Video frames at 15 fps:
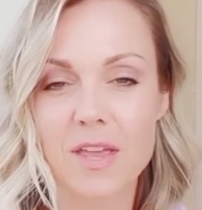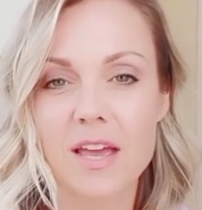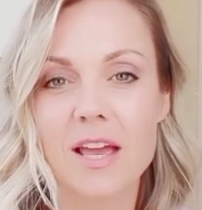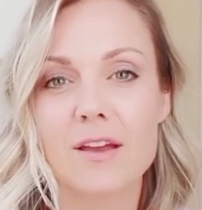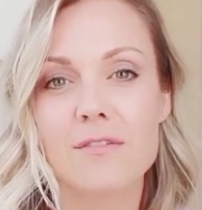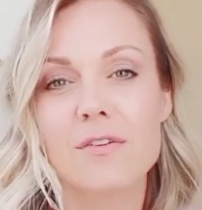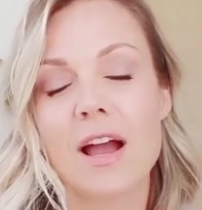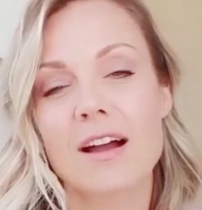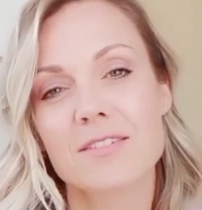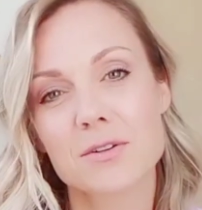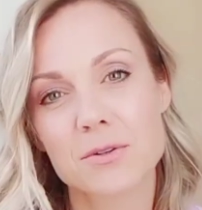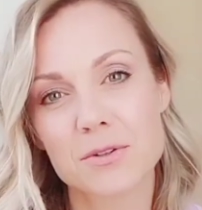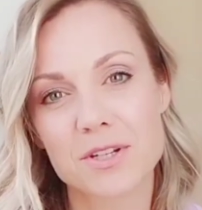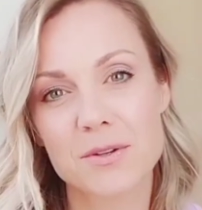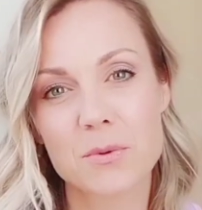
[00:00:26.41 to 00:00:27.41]
If you haven't
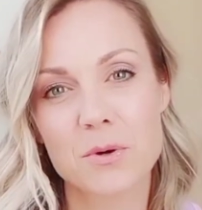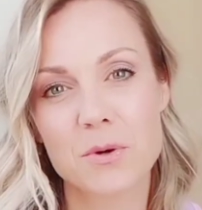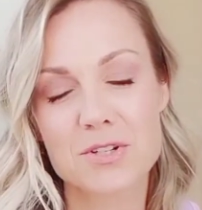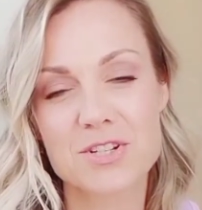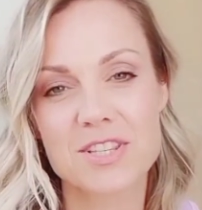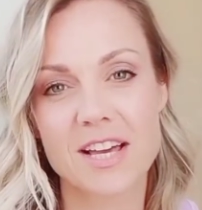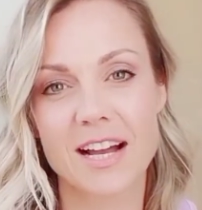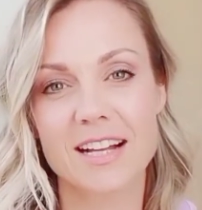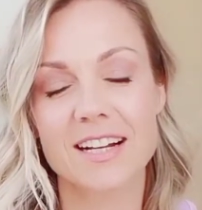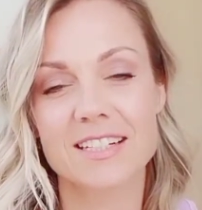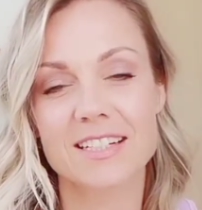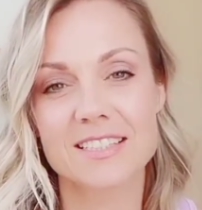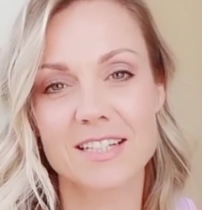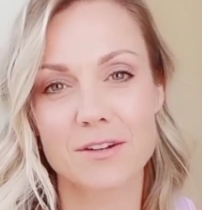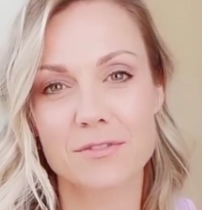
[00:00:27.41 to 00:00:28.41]
already watched that, I
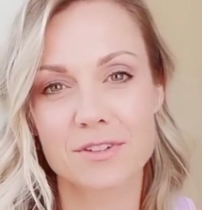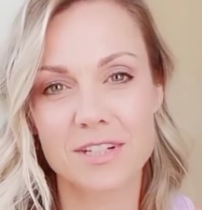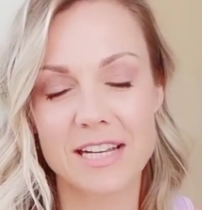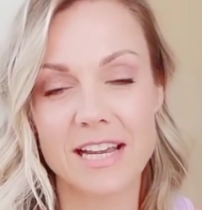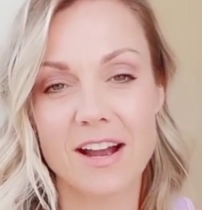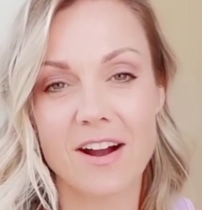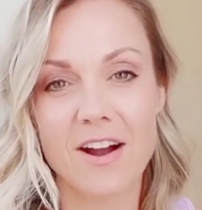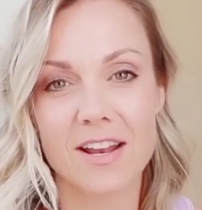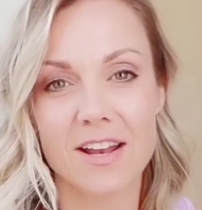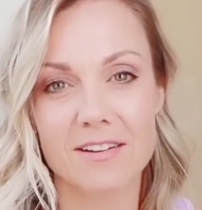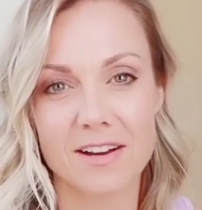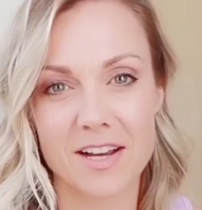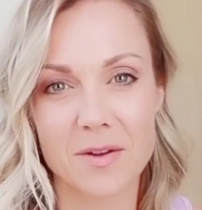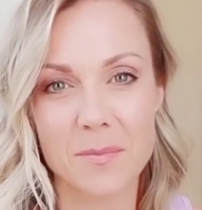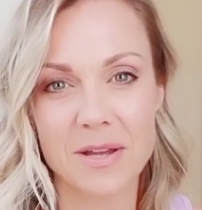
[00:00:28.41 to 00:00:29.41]
definitely highly
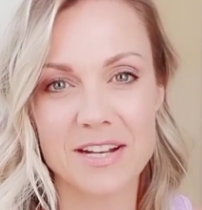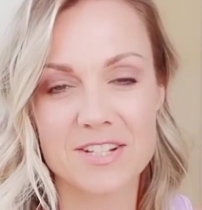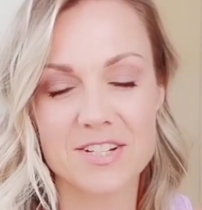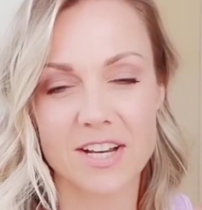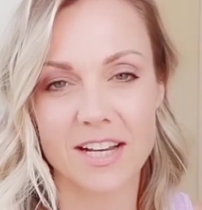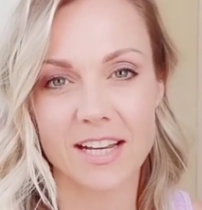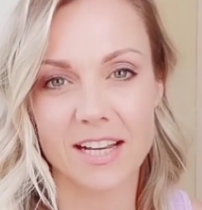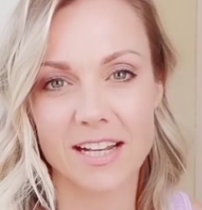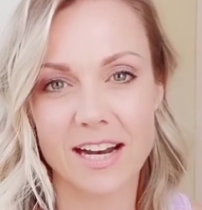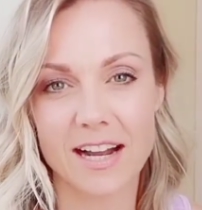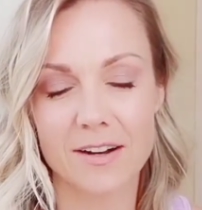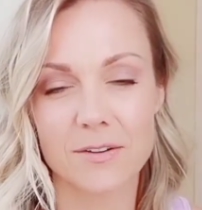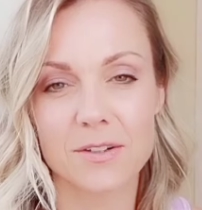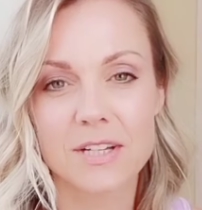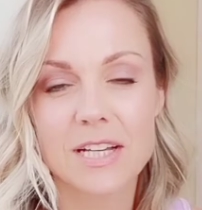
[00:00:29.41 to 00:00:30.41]
recommend checking it
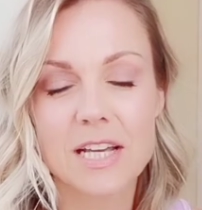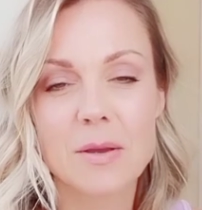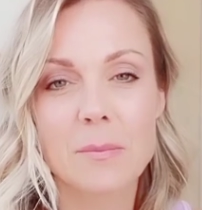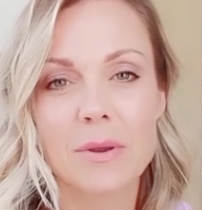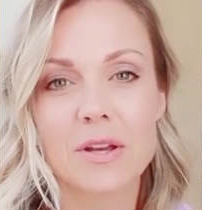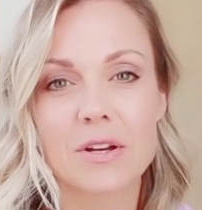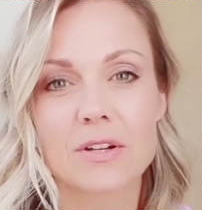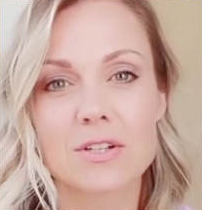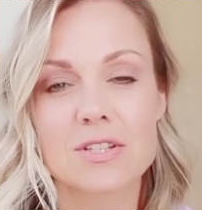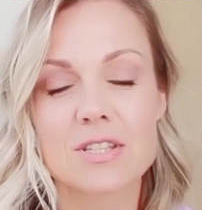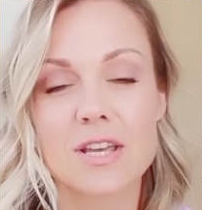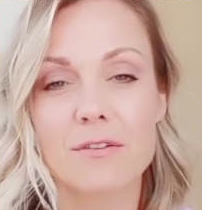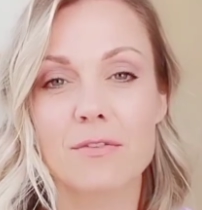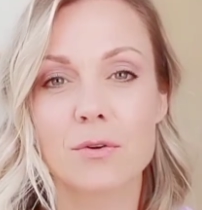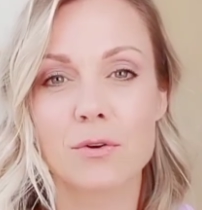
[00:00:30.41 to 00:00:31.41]
out, because
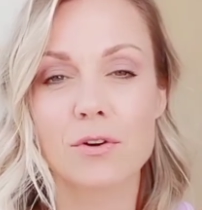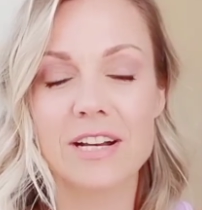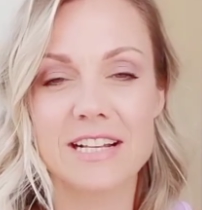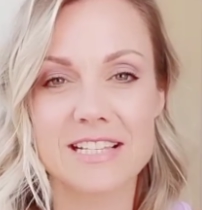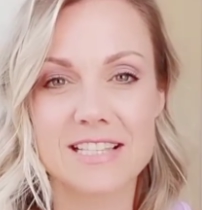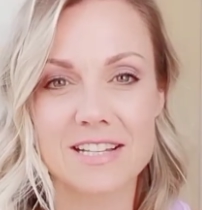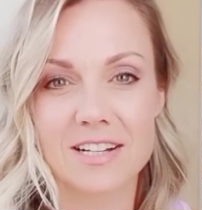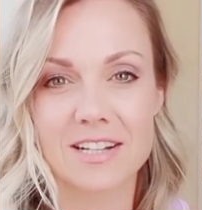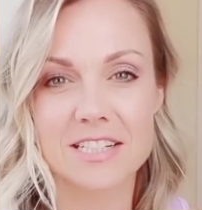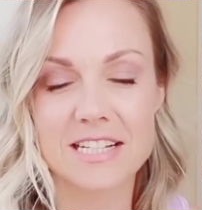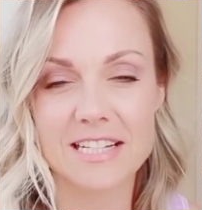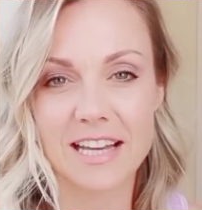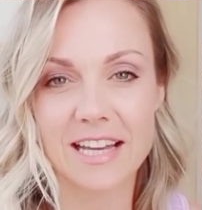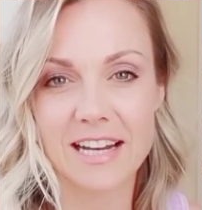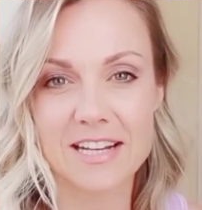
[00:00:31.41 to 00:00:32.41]
if you're already starting to
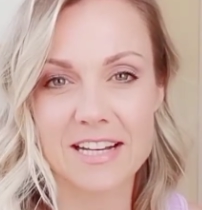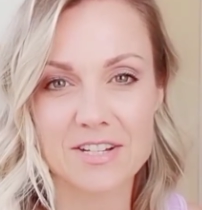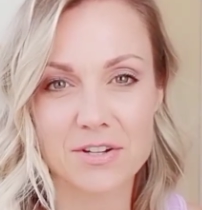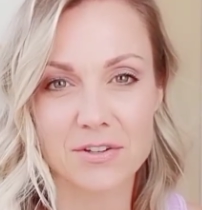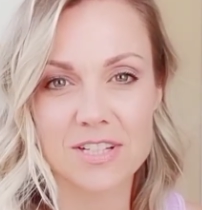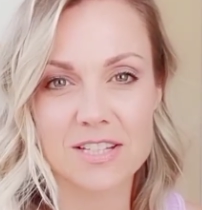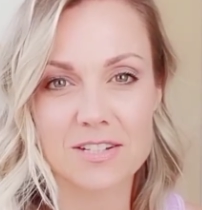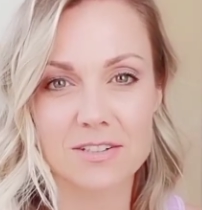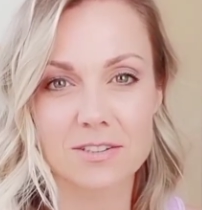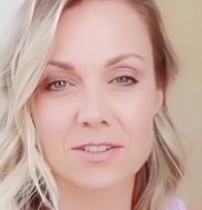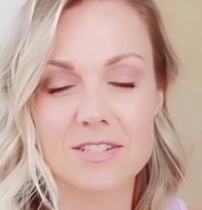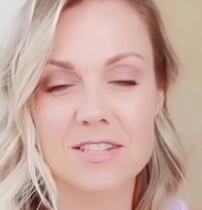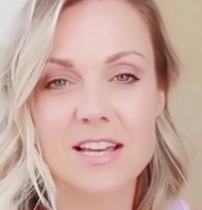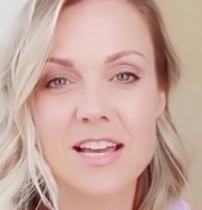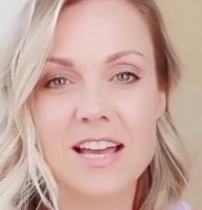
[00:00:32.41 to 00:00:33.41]
get into
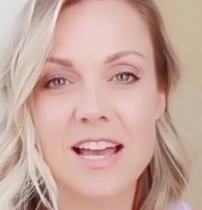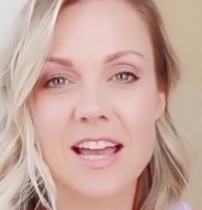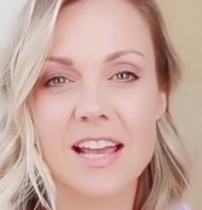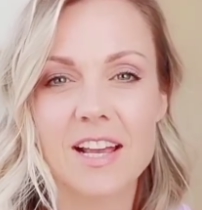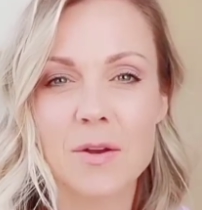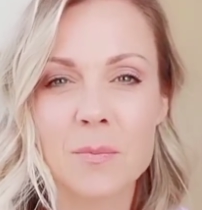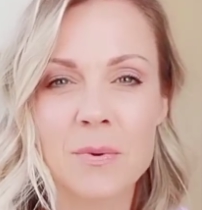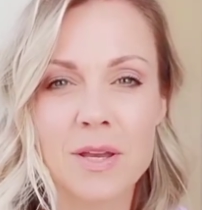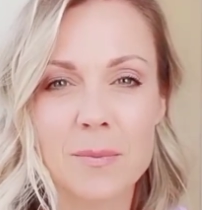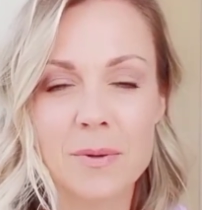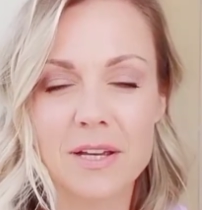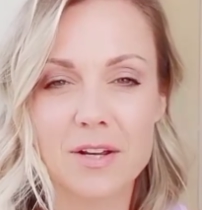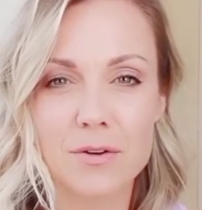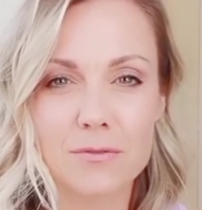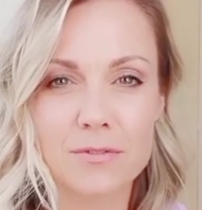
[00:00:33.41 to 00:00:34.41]
crystals, it can be a bit
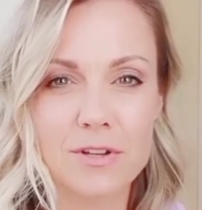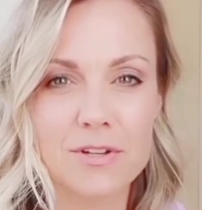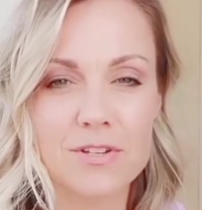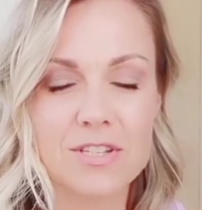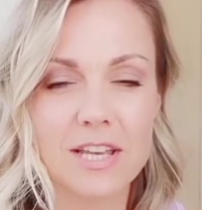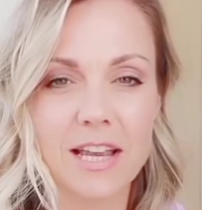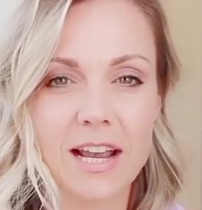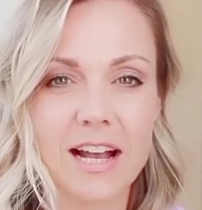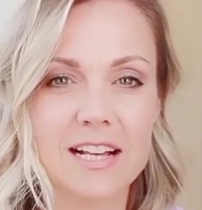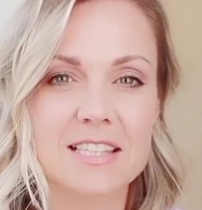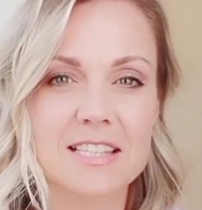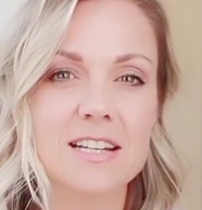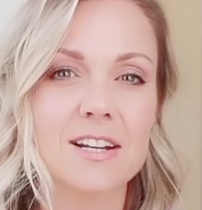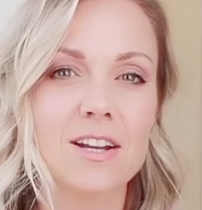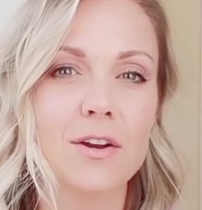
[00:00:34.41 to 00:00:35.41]
confusing as
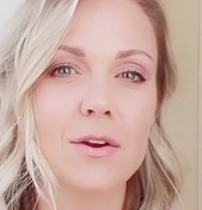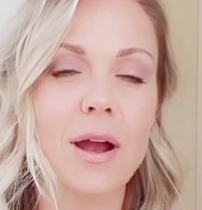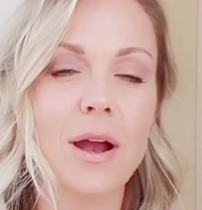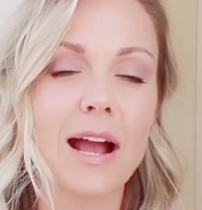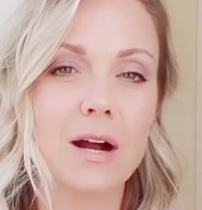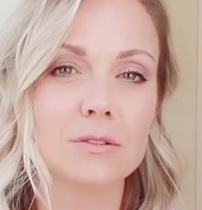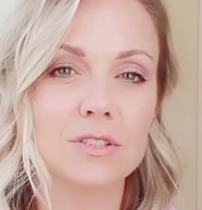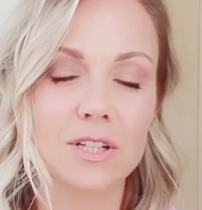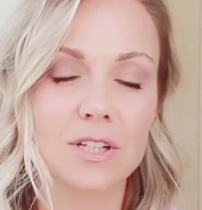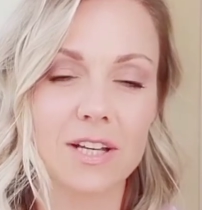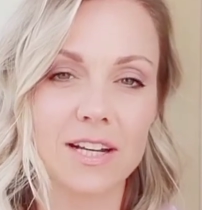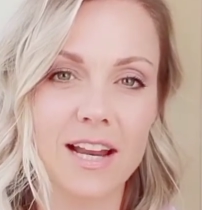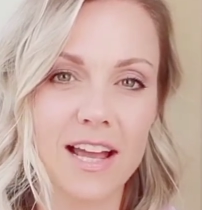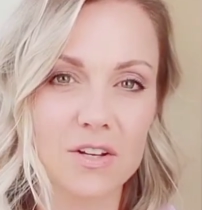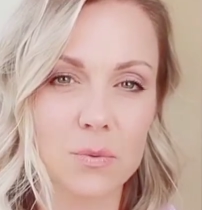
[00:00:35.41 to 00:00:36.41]
to know how to
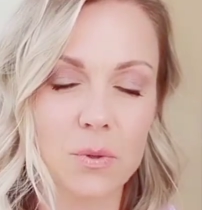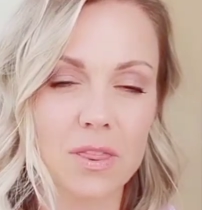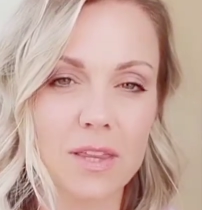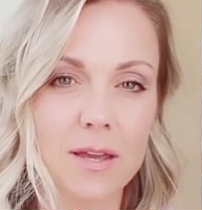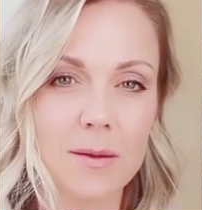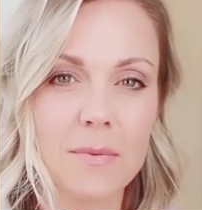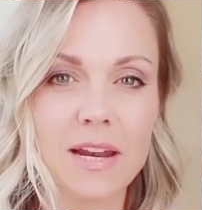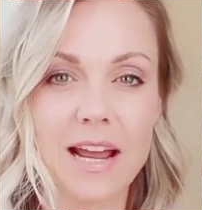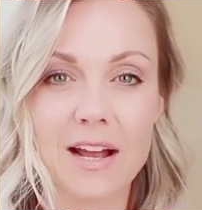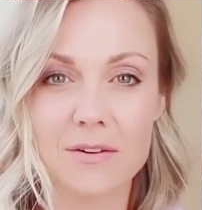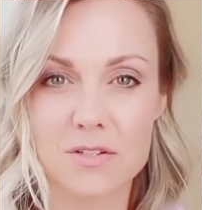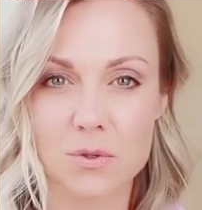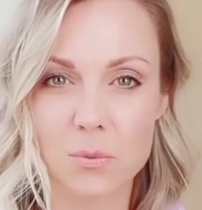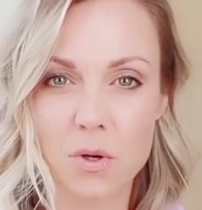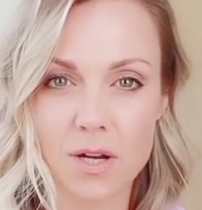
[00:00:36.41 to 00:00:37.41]
connect with them and how
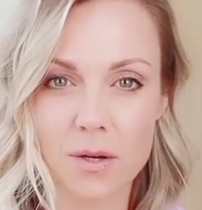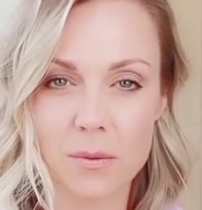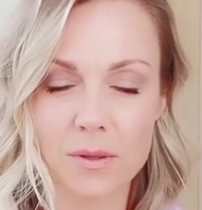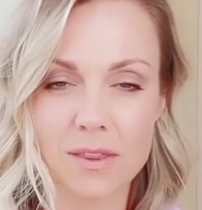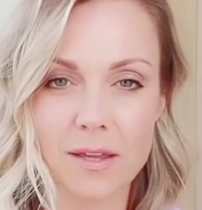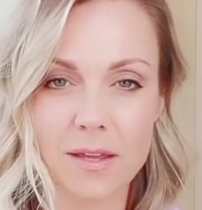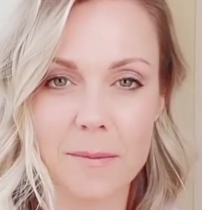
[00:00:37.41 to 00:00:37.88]
to work with them.